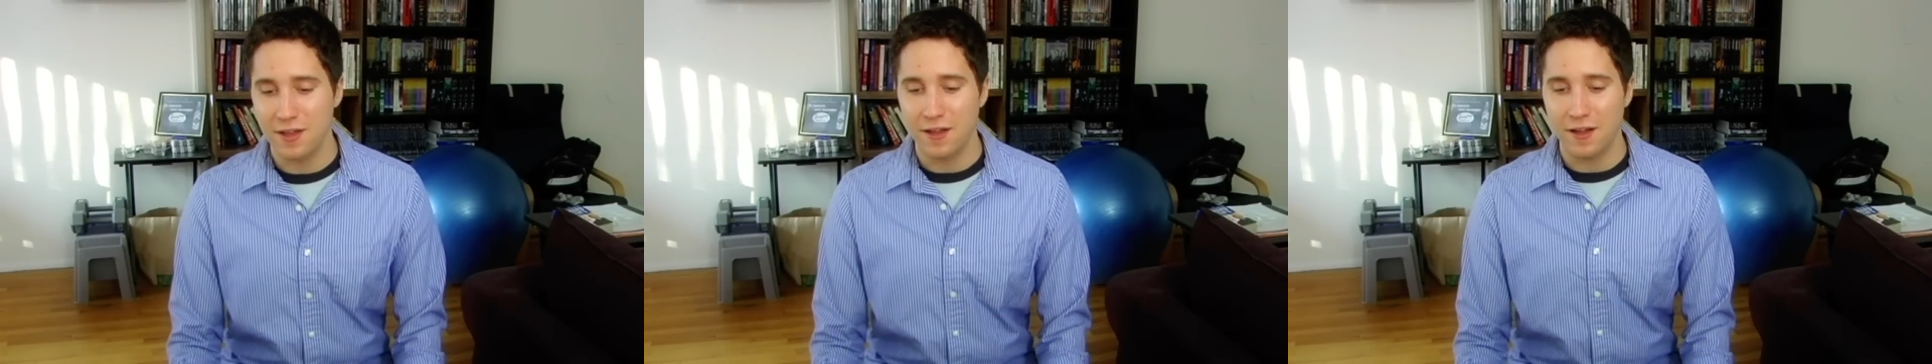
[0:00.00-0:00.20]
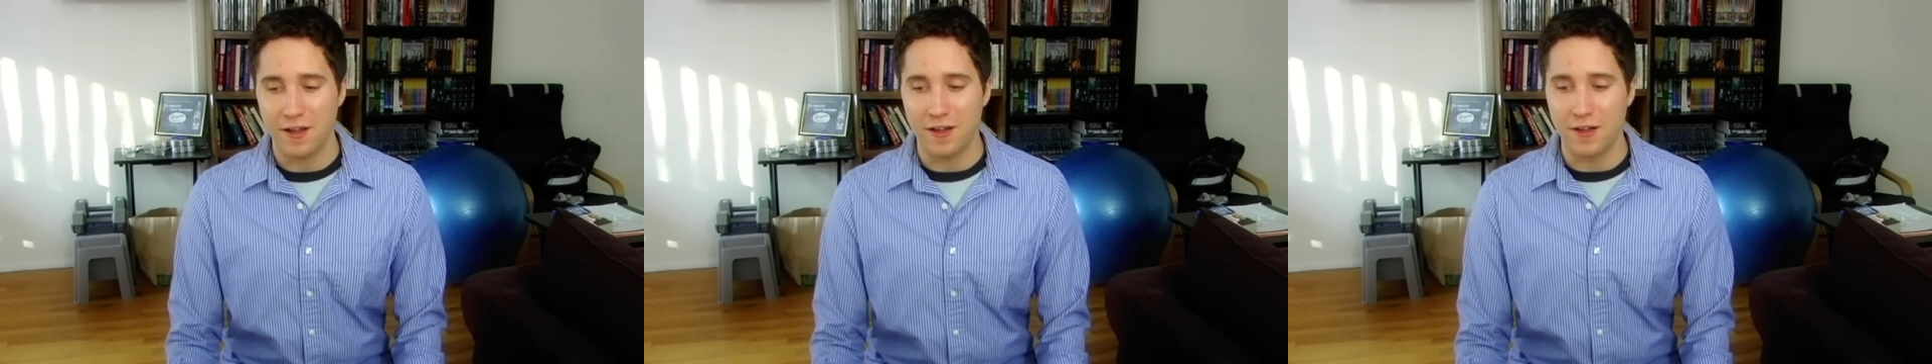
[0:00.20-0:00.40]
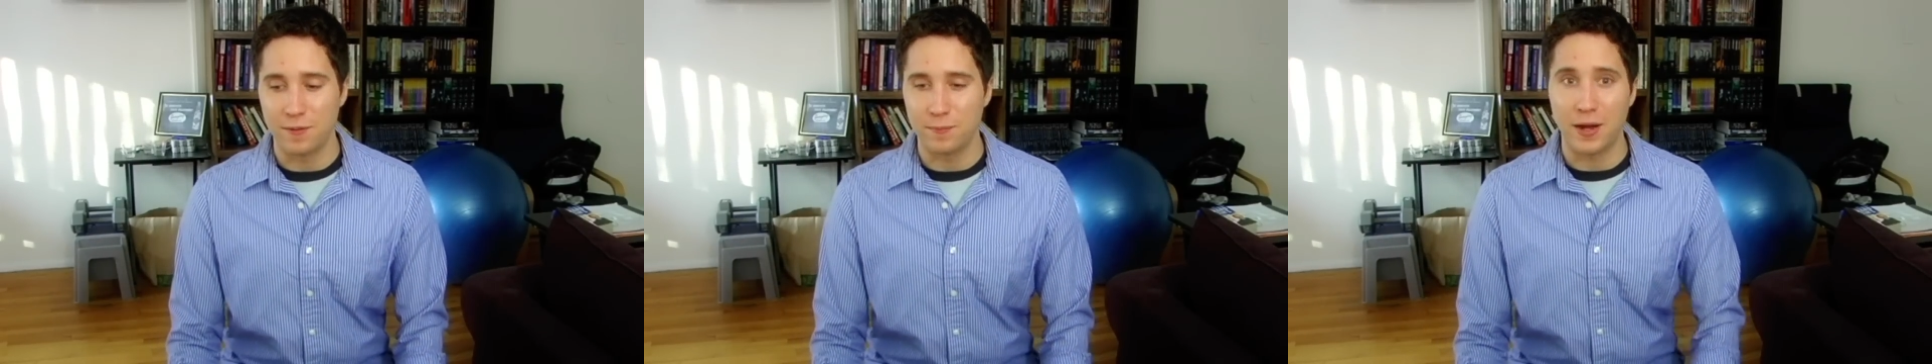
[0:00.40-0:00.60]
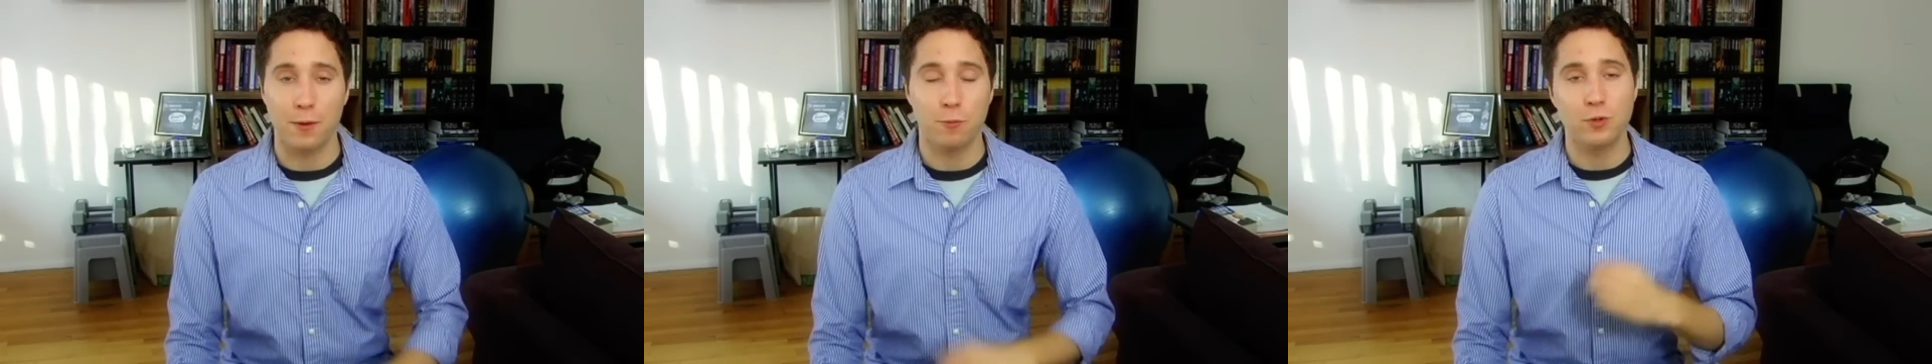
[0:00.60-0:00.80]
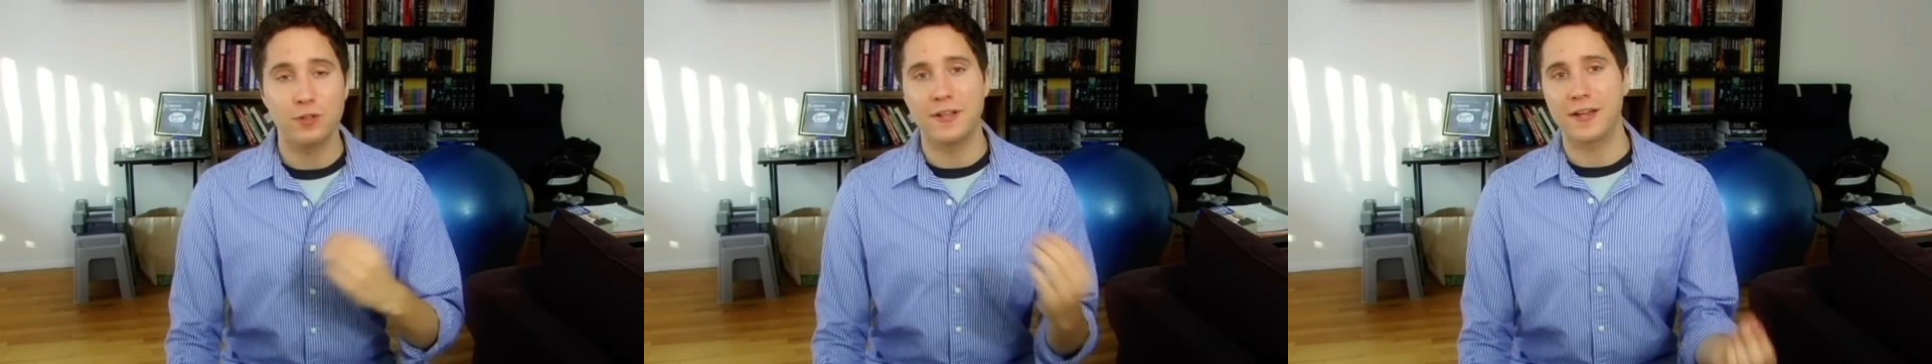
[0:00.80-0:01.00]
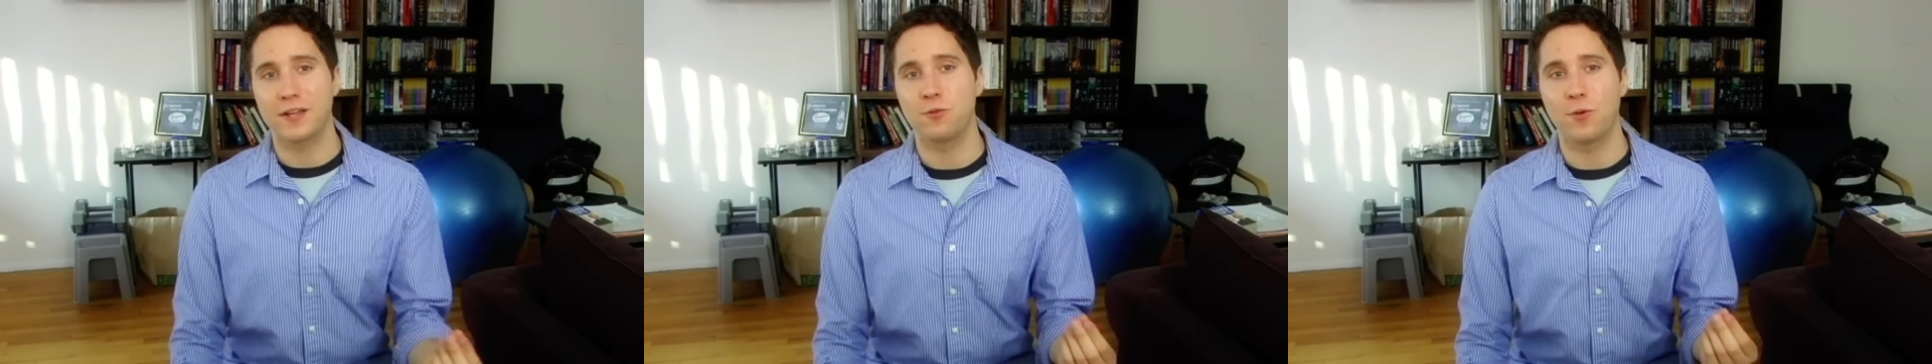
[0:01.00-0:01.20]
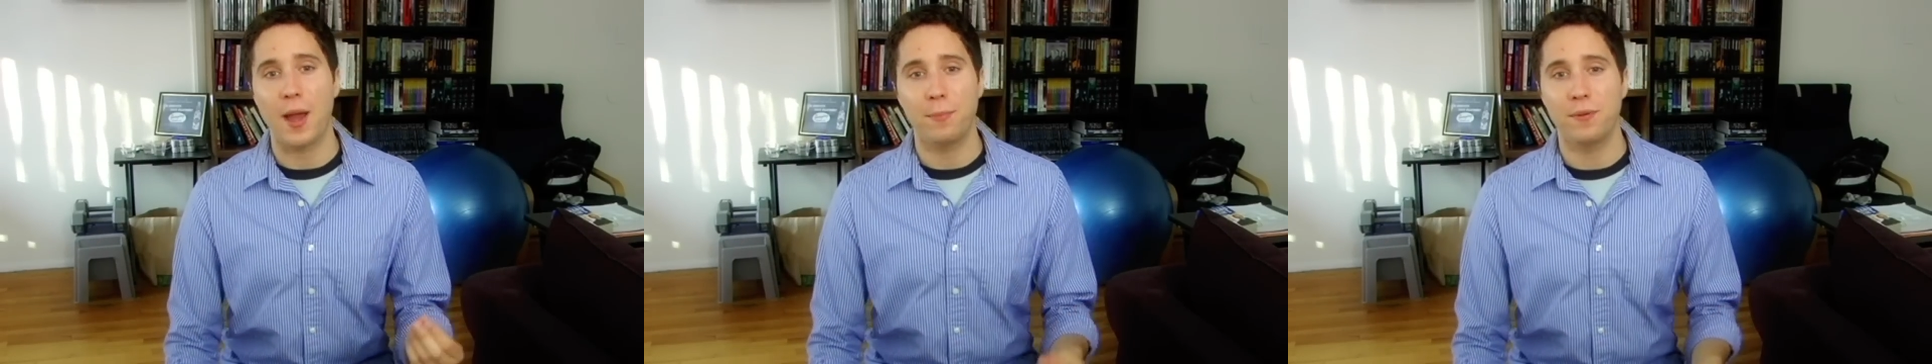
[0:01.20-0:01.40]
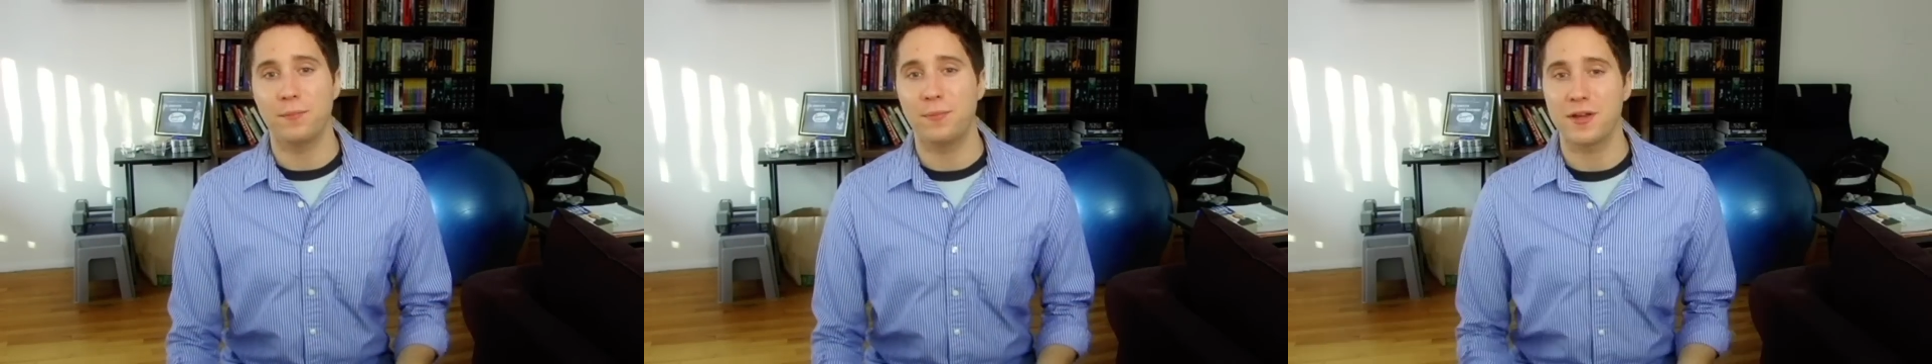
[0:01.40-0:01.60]
I would like to
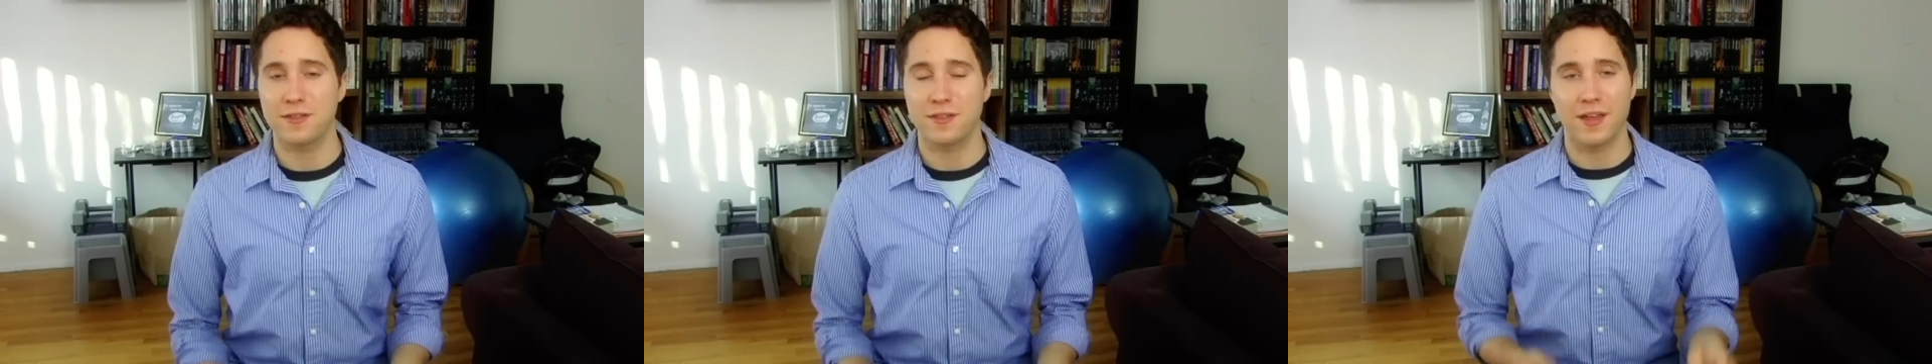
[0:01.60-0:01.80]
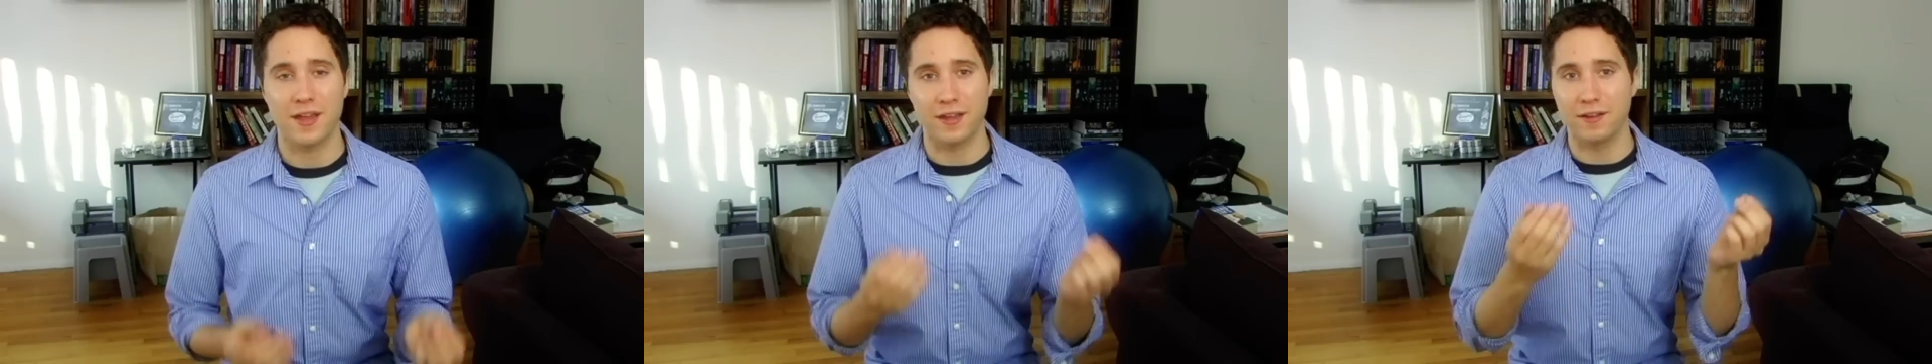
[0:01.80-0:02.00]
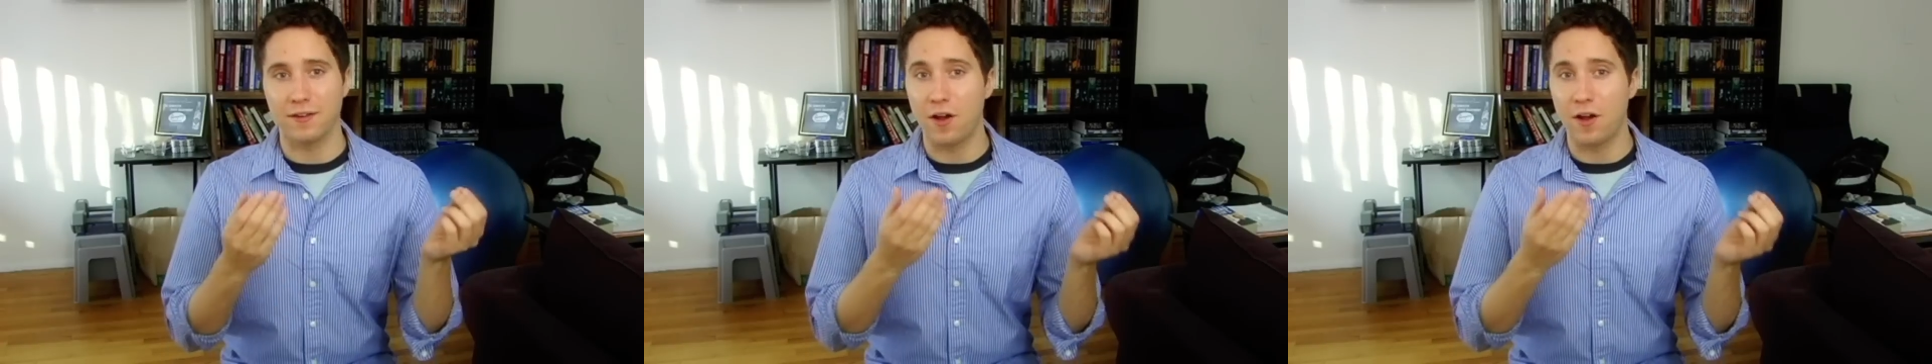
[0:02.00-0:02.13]
wrap up by saying,